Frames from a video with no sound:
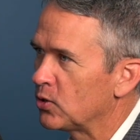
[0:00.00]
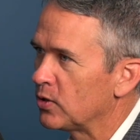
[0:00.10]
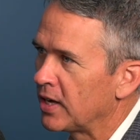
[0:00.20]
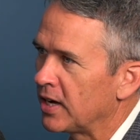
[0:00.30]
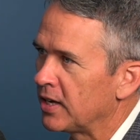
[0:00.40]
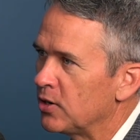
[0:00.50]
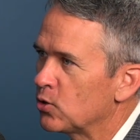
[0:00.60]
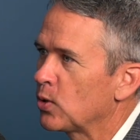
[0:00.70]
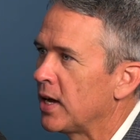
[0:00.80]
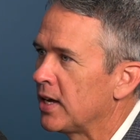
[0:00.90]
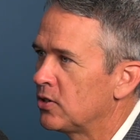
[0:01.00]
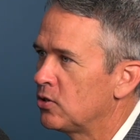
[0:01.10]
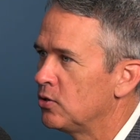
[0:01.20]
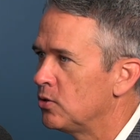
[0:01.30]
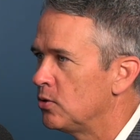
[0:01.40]
of that and try
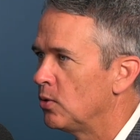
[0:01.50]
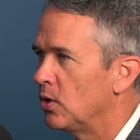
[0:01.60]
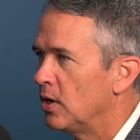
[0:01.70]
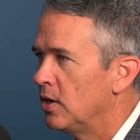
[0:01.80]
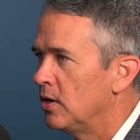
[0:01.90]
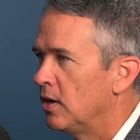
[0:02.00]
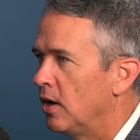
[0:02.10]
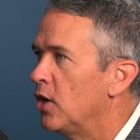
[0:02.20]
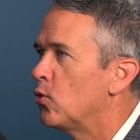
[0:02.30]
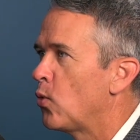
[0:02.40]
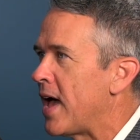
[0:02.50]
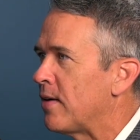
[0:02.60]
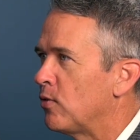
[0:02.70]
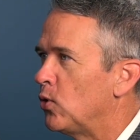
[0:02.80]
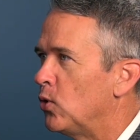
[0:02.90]
to
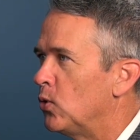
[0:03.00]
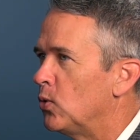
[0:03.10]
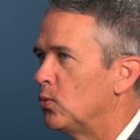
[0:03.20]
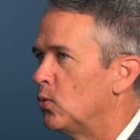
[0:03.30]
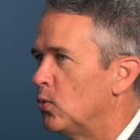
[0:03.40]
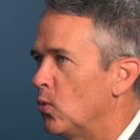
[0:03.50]
unravel